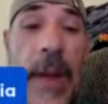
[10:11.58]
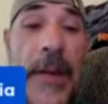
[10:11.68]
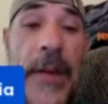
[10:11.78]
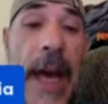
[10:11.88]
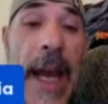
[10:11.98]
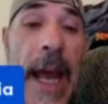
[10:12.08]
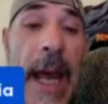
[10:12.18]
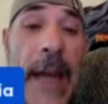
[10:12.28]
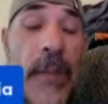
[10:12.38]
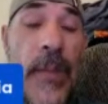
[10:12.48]
Whether or not
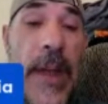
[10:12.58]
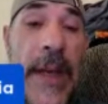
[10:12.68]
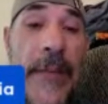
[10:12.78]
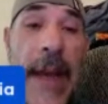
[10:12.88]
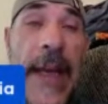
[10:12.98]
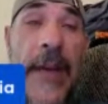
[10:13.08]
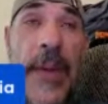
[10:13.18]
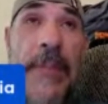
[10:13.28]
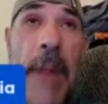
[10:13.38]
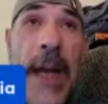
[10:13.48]
if I get
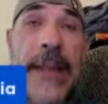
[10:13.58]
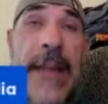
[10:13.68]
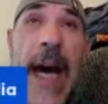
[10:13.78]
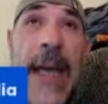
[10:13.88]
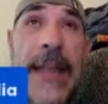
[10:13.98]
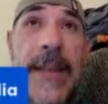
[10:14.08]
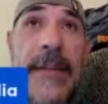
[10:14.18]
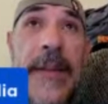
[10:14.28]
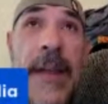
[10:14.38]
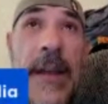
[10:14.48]
remonetized,
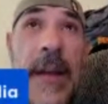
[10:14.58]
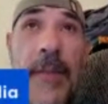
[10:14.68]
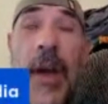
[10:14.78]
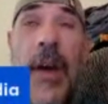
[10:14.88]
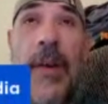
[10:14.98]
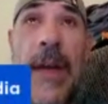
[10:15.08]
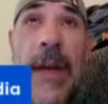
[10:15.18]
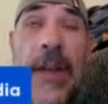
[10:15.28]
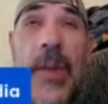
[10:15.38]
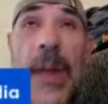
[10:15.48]
if they'll
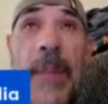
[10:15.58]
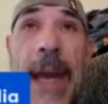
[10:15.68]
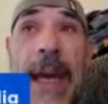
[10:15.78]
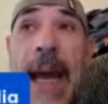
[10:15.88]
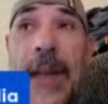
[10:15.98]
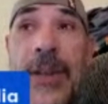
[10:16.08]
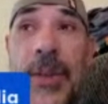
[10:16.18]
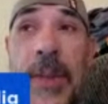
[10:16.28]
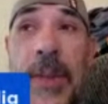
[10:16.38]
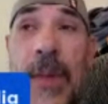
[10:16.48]
eventually pay it out to
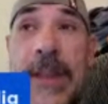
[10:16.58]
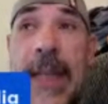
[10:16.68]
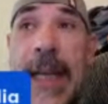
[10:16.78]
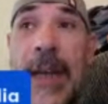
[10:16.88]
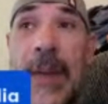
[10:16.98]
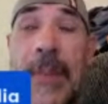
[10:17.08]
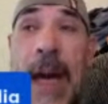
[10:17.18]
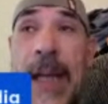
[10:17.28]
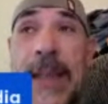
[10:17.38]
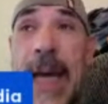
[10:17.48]
me once I get
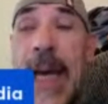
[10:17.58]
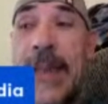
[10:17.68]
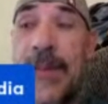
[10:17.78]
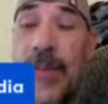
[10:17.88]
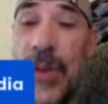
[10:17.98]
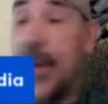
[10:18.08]
remonetized, we'll